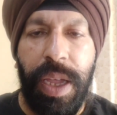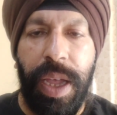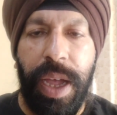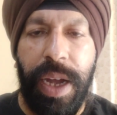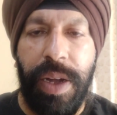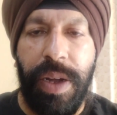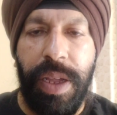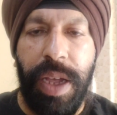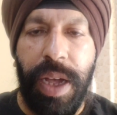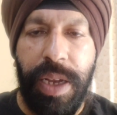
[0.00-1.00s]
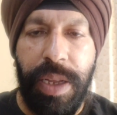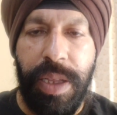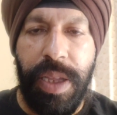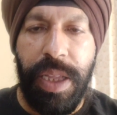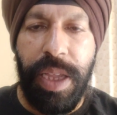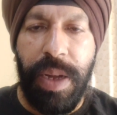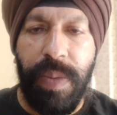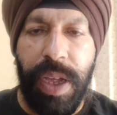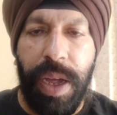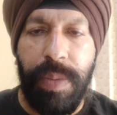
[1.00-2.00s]
And another thing that
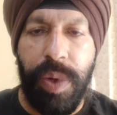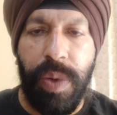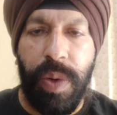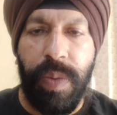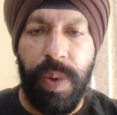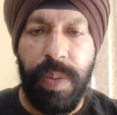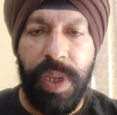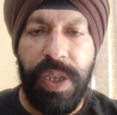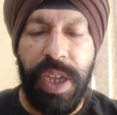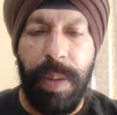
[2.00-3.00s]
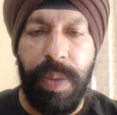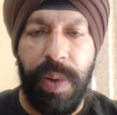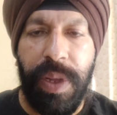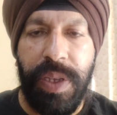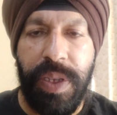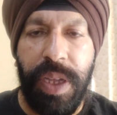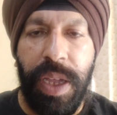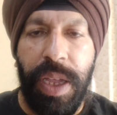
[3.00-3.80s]
we come to know from this chapter is